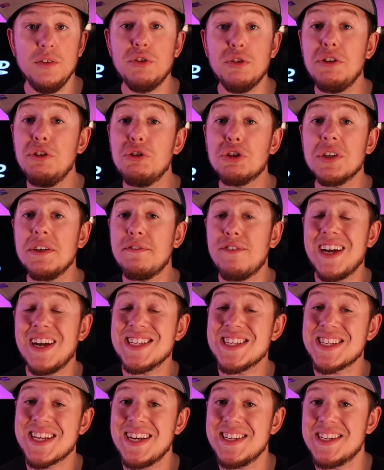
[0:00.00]
You can usually find
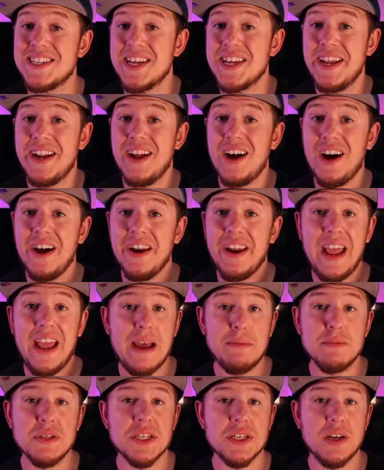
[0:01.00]
this headset on
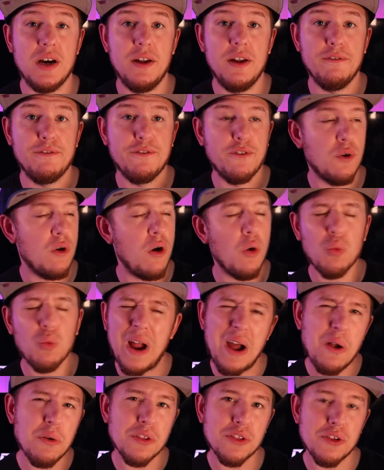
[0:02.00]
Amazon for
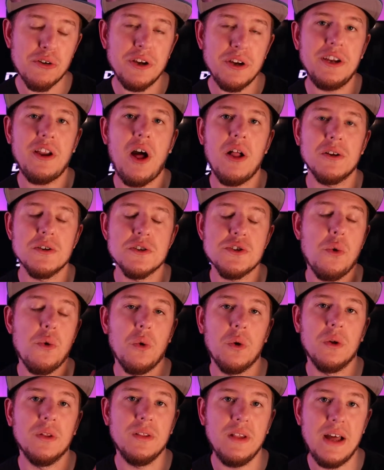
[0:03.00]
around $30
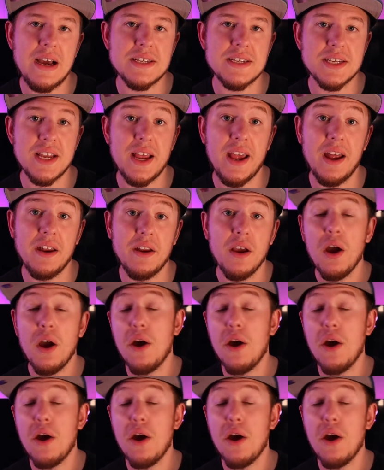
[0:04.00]
or less, and